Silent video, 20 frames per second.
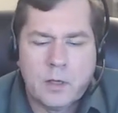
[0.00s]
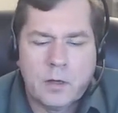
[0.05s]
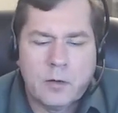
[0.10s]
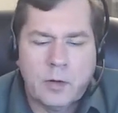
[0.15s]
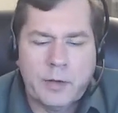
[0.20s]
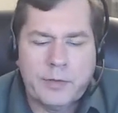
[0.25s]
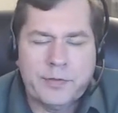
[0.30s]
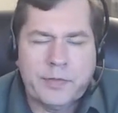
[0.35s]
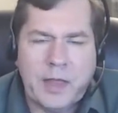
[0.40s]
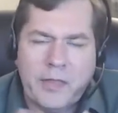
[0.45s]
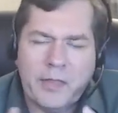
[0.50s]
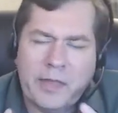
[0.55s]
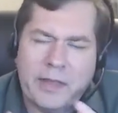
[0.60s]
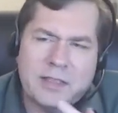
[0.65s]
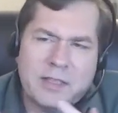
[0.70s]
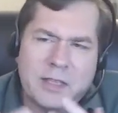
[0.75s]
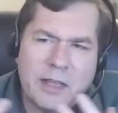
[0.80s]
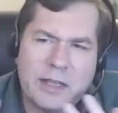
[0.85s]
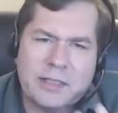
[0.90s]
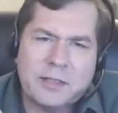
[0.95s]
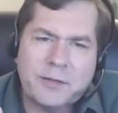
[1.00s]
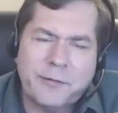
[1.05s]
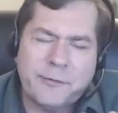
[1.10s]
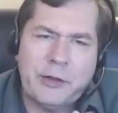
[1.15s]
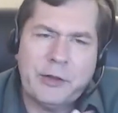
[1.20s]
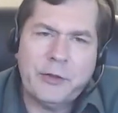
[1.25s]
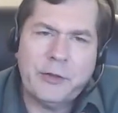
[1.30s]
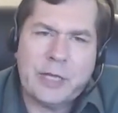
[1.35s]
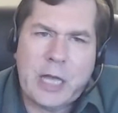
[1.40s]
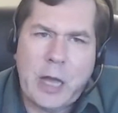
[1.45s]
Right? That's a
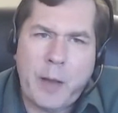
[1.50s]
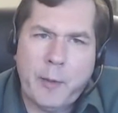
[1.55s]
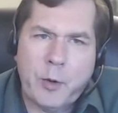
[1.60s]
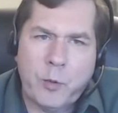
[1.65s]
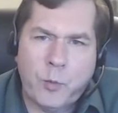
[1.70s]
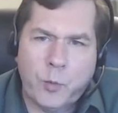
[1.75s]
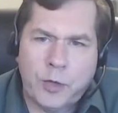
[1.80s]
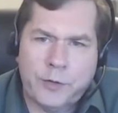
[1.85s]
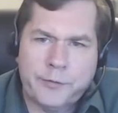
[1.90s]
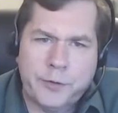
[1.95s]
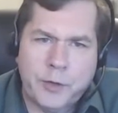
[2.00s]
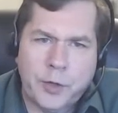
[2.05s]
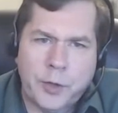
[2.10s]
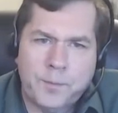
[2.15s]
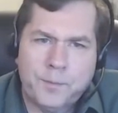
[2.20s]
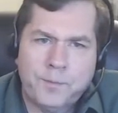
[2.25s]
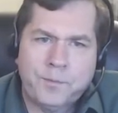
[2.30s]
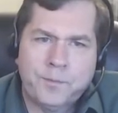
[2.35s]
fairly common workflow.